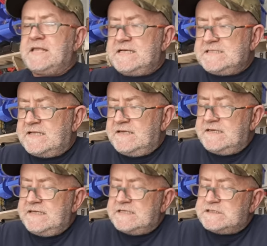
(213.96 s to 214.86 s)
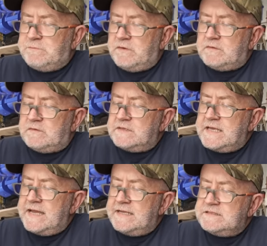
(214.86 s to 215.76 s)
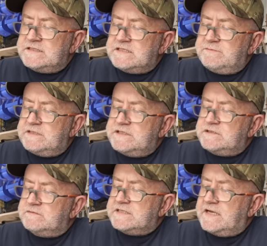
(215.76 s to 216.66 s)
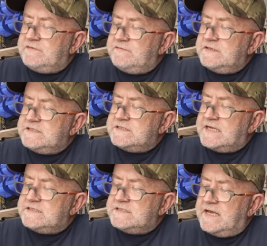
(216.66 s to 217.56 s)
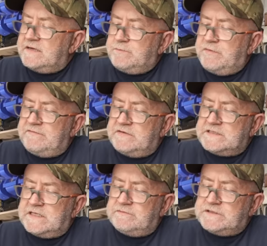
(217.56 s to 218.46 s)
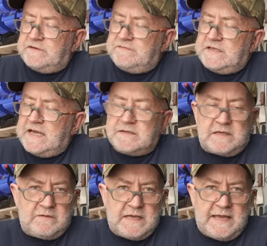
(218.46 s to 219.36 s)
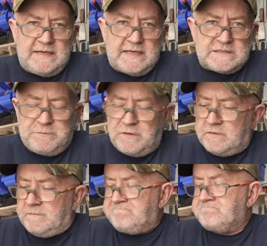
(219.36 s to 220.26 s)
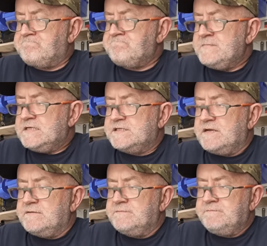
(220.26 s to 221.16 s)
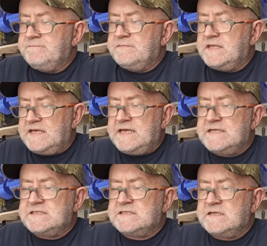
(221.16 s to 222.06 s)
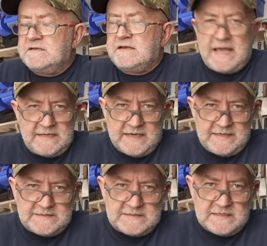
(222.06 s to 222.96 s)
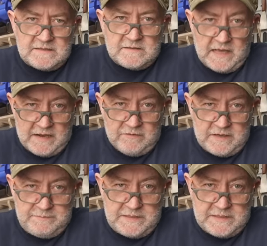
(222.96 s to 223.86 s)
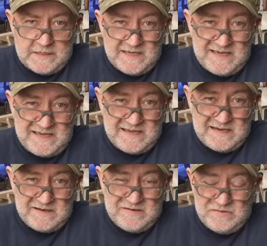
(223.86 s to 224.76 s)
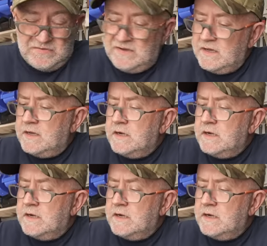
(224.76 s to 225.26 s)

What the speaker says: They say the ES model gains some additional safety features as standard, previously reserved for the outgoing ADAS model. So, ES, ADAS, RIP, dude.